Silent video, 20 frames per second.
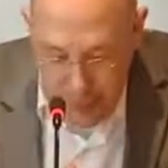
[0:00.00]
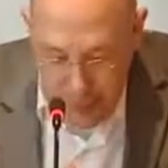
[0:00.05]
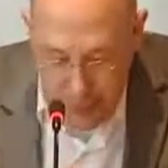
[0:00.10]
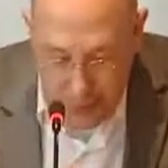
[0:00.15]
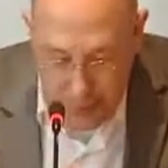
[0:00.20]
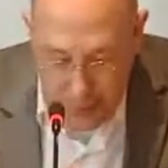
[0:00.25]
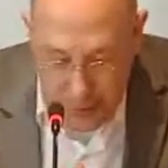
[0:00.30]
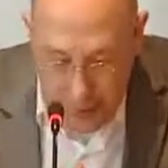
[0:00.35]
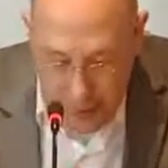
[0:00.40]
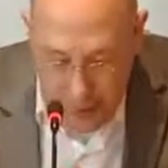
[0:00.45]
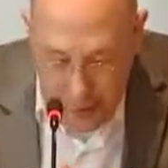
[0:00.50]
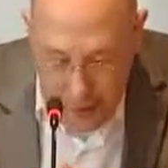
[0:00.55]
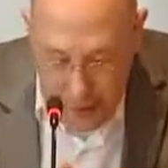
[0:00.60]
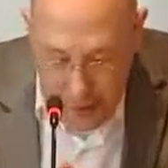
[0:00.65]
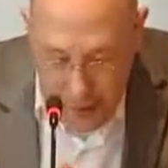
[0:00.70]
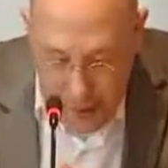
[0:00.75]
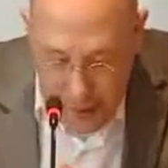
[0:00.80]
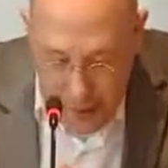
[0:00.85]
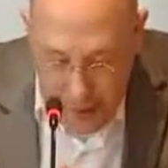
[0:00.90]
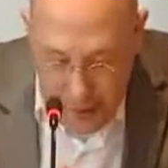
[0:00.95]
in this
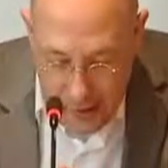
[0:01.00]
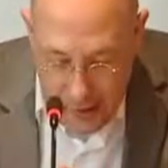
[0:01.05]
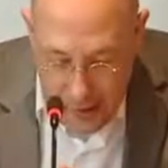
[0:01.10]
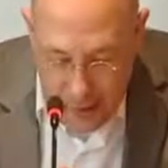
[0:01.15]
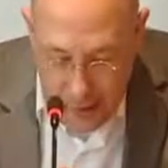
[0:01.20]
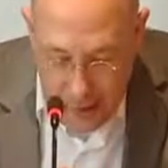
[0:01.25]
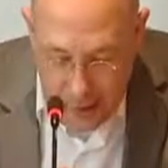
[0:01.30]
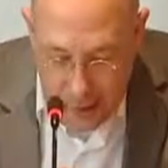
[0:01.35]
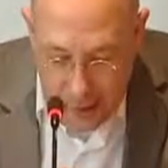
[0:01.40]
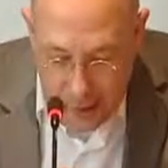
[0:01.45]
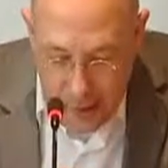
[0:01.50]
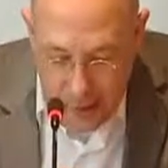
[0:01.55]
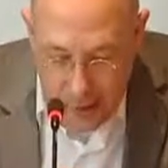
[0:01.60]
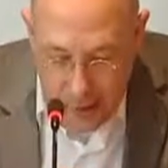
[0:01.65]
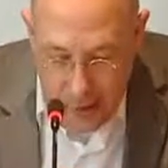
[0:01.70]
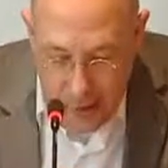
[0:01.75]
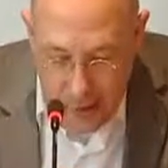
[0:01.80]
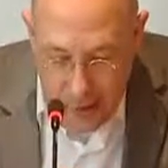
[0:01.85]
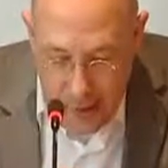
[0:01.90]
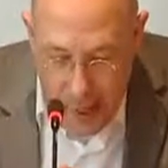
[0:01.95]

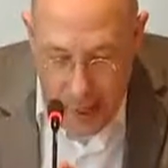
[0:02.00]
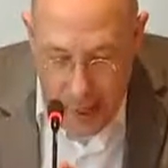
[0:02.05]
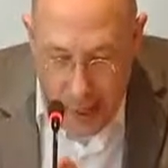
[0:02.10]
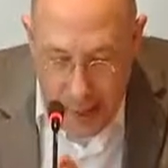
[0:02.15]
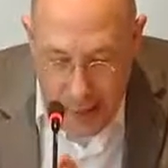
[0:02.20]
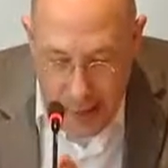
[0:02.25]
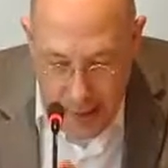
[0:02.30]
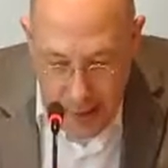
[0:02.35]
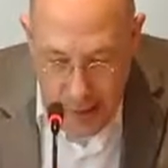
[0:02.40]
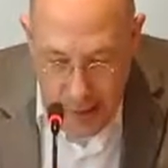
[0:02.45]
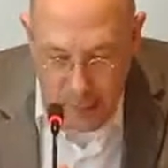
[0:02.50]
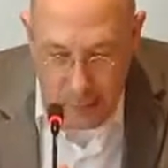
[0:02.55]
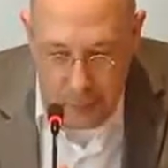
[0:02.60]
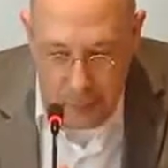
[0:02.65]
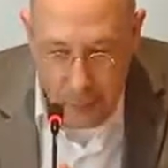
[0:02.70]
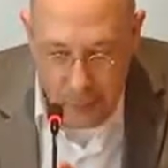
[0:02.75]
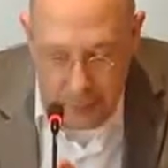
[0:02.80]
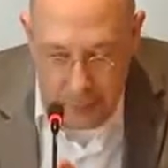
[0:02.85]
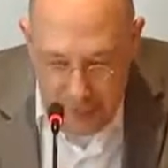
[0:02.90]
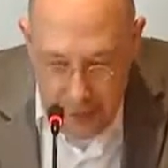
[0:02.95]
part, I am
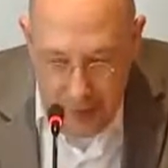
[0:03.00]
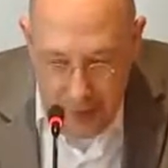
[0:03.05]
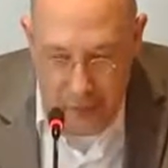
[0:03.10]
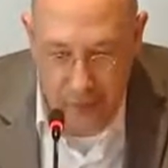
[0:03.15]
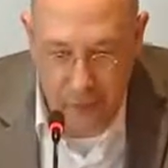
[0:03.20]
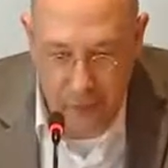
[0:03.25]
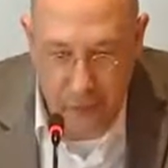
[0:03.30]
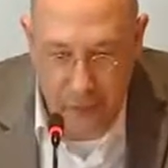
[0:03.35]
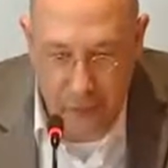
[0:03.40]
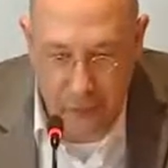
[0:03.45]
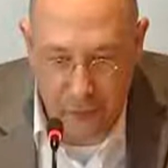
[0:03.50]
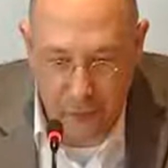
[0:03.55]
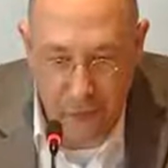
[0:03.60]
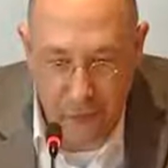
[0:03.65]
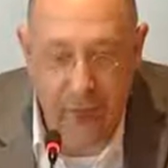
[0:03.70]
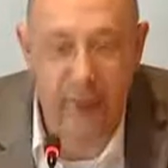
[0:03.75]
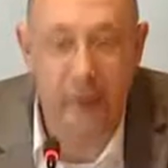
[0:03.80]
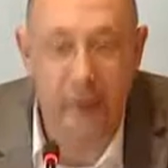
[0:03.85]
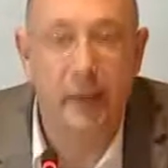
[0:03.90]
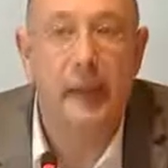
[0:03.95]
convinced of the
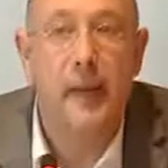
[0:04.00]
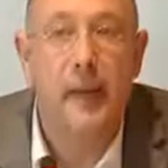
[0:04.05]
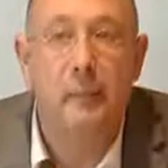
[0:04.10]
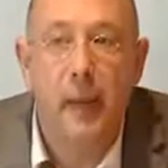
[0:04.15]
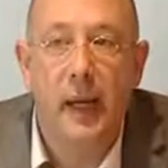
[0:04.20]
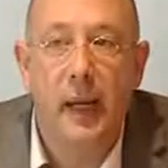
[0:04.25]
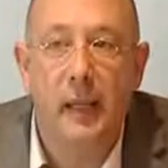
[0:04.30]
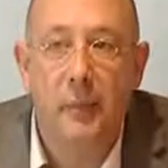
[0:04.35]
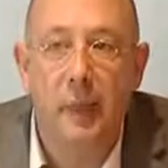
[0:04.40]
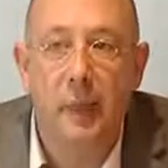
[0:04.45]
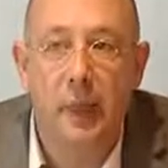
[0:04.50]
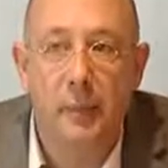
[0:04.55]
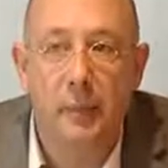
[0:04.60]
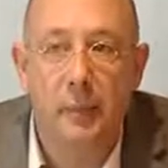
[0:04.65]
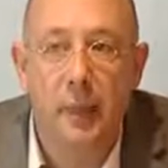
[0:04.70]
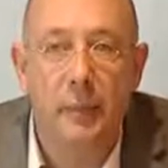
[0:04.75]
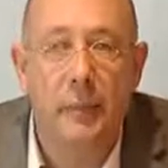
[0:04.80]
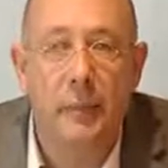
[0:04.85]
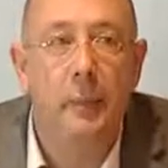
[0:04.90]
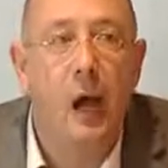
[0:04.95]
fact that many, many
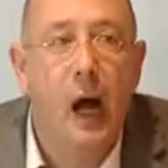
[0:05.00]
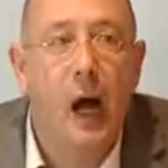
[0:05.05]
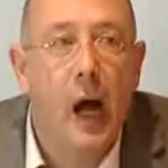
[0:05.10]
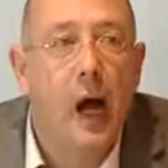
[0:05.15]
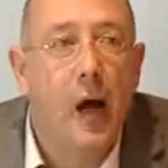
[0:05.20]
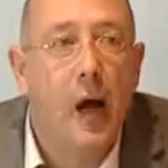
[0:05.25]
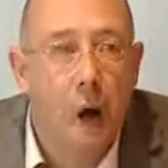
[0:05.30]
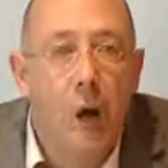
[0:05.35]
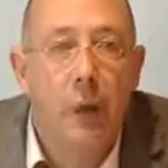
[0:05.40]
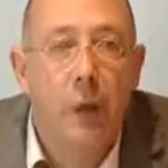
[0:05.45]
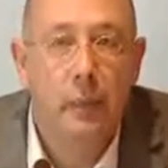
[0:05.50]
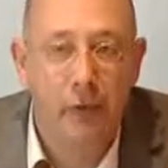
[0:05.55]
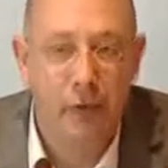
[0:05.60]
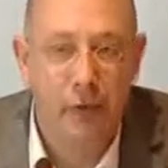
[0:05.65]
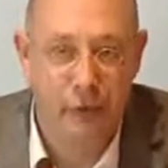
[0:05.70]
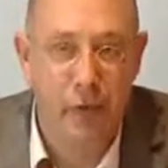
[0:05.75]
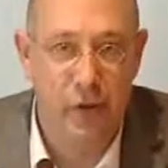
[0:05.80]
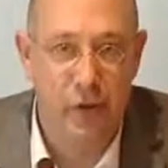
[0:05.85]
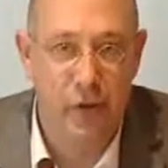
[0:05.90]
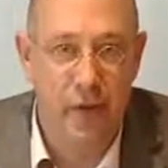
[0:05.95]
people are open
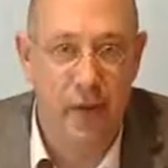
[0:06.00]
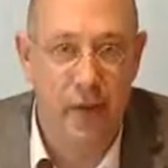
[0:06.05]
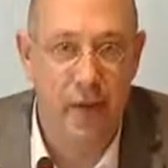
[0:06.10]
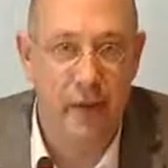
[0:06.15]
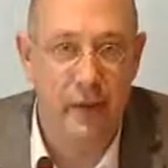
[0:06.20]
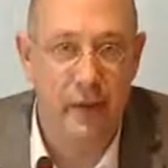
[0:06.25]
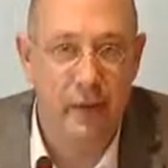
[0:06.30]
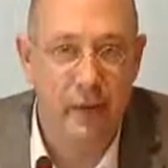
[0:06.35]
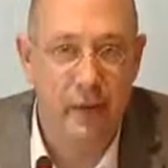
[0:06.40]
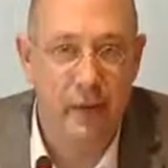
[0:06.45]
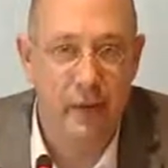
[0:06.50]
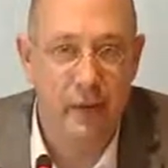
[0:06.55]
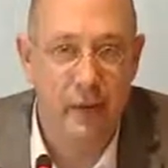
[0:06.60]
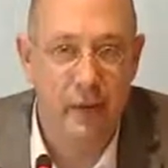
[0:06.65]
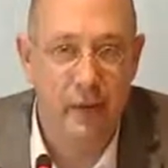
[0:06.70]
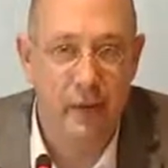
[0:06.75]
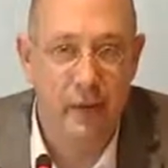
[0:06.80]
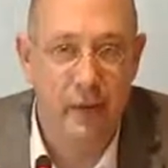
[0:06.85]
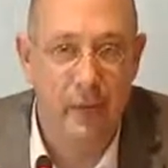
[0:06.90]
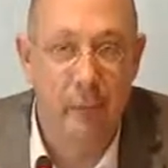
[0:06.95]
for change,
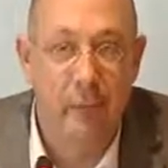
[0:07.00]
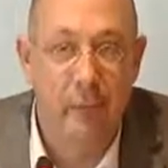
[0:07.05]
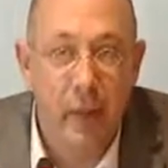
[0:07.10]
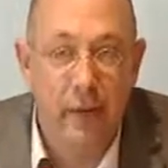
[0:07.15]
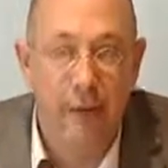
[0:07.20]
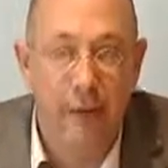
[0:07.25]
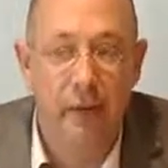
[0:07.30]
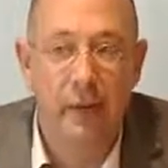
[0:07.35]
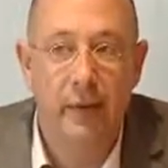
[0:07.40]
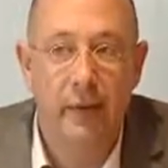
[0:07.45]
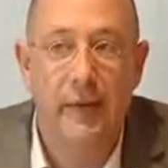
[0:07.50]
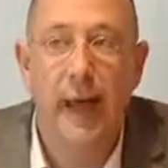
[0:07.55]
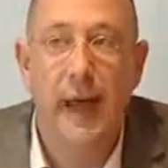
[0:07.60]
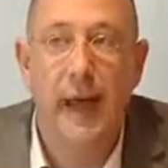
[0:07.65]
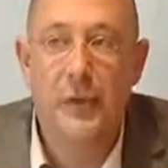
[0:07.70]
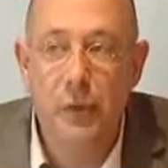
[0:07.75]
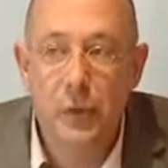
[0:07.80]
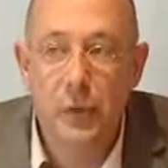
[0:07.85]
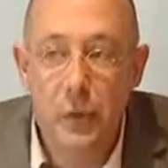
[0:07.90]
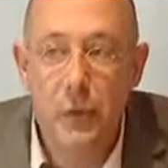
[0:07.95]
but
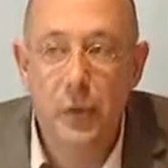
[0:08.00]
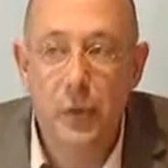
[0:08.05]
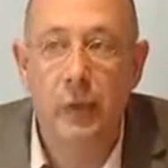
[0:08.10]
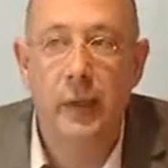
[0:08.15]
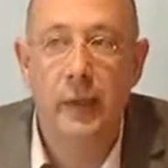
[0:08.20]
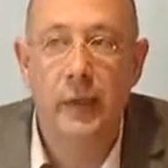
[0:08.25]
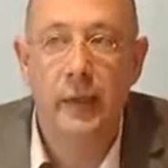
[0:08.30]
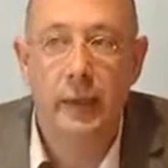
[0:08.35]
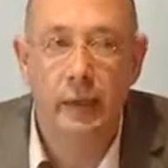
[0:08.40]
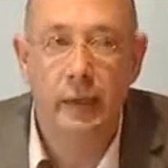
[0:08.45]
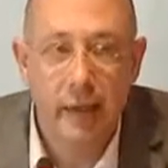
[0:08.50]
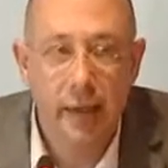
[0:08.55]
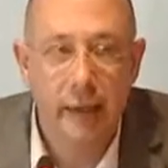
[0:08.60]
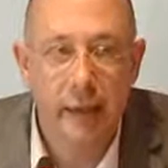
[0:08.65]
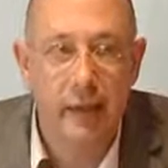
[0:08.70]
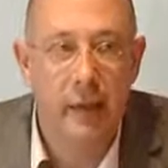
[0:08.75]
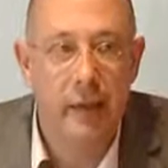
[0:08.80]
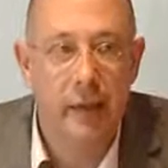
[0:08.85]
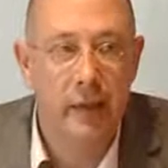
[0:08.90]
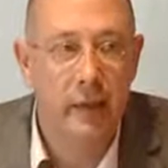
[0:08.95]
they do
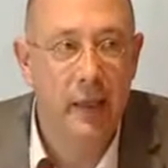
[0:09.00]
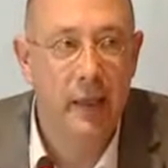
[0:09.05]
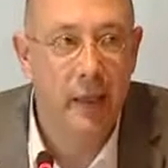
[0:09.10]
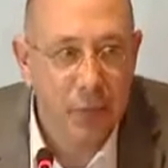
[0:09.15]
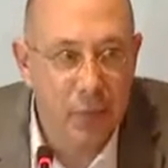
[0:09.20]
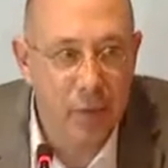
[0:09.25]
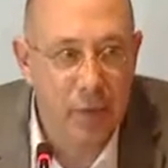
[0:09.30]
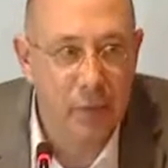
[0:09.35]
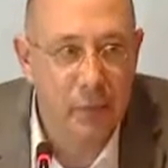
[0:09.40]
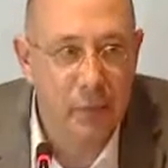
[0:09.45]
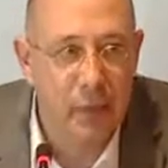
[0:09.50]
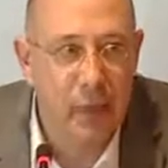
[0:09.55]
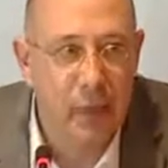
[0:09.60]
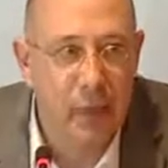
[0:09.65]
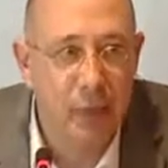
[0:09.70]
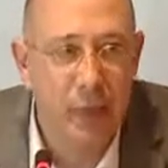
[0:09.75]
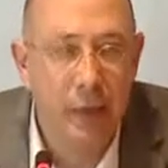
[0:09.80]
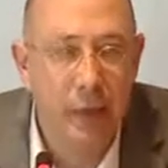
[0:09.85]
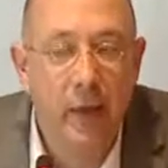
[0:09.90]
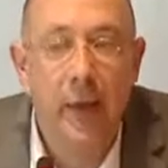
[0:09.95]
need the
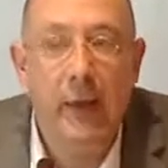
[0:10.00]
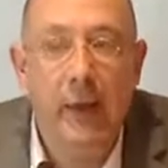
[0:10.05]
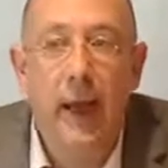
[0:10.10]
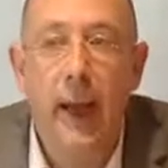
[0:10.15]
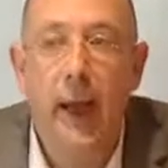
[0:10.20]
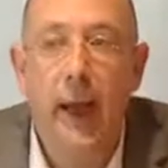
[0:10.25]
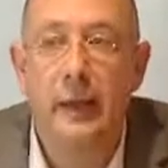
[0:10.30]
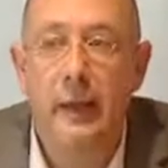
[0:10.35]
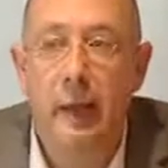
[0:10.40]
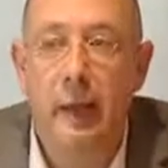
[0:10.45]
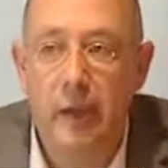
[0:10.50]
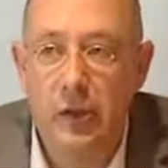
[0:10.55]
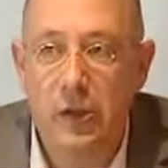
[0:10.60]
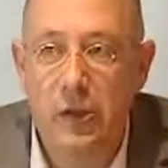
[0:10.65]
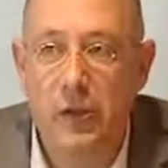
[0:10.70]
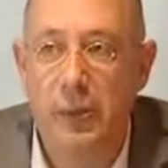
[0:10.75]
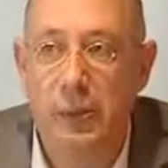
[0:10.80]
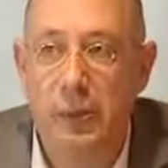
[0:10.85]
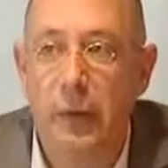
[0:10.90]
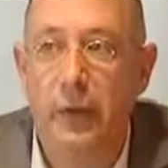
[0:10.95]
instruments. And the
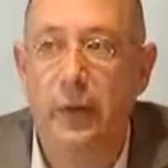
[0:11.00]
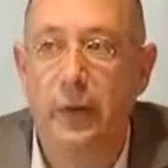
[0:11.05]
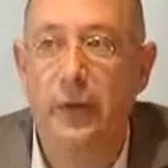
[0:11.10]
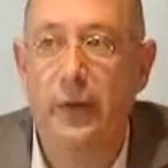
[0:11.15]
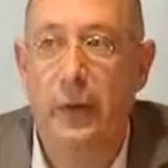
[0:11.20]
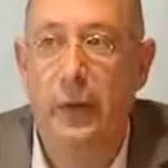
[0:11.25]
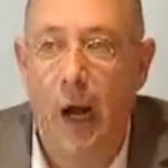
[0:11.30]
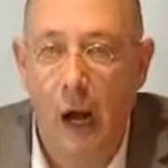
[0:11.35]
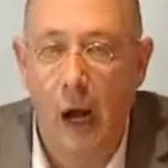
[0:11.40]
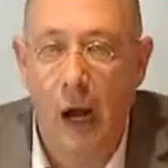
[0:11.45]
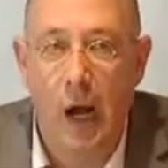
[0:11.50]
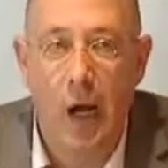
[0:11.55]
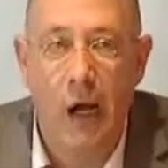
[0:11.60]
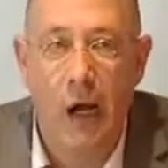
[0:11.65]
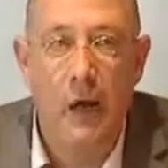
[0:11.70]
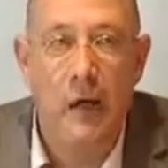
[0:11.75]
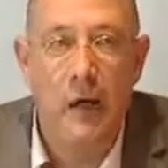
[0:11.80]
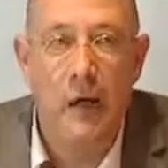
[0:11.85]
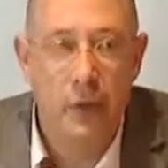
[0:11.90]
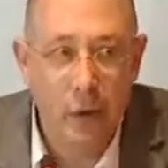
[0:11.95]
instruments
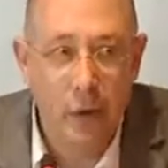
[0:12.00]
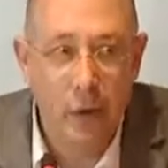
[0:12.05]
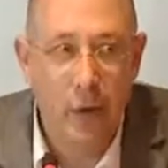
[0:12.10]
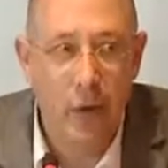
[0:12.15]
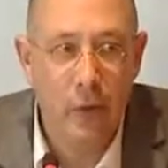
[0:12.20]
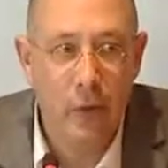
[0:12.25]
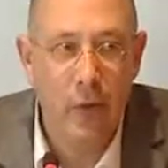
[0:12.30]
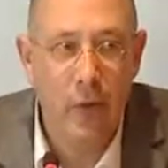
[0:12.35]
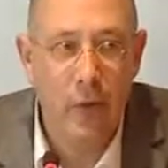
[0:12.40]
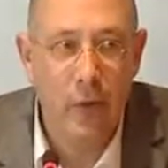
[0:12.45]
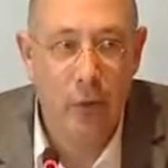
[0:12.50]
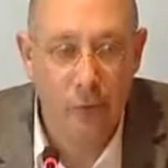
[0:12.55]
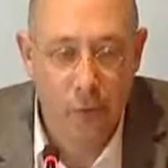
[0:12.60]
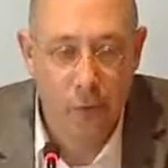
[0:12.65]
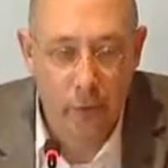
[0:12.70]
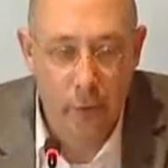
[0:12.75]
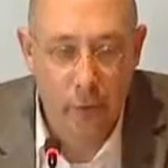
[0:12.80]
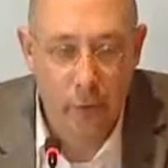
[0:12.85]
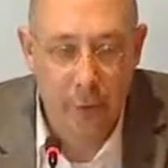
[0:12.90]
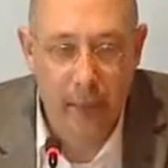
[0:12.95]
are no
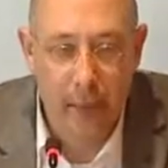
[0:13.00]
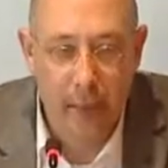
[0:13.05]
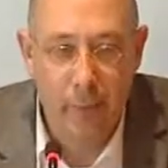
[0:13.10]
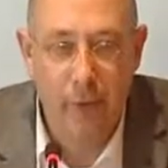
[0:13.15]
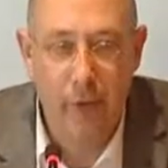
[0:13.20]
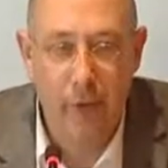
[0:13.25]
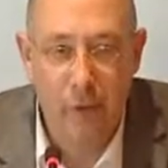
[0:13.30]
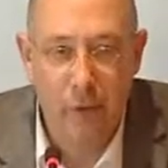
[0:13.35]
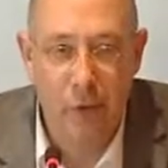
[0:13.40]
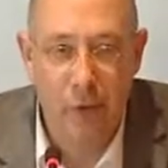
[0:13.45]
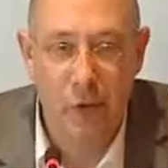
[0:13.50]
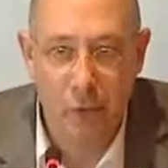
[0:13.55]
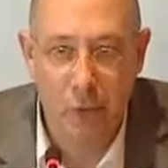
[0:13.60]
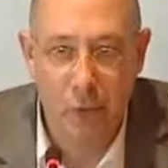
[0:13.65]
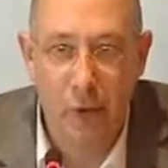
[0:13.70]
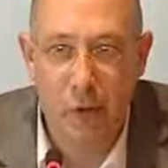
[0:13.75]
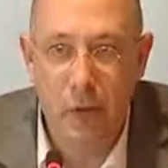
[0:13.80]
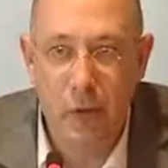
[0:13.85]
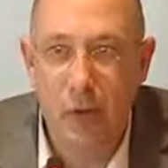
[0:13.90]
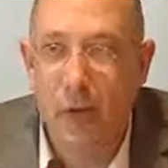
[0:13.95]
longer there because,
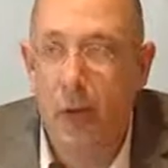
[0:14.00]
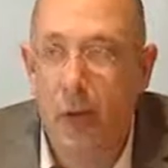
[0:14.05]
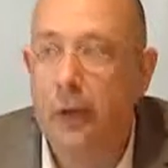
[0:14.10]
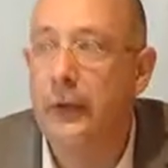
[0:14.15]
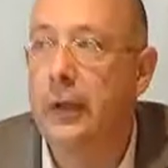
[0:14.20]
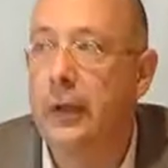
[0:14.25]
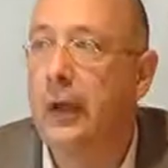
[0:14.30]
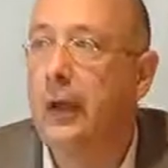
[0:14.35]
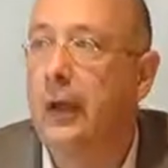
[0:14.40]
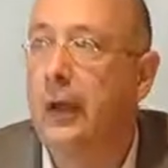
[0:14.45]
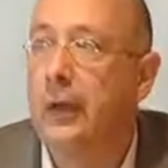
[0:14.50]
quote unquote,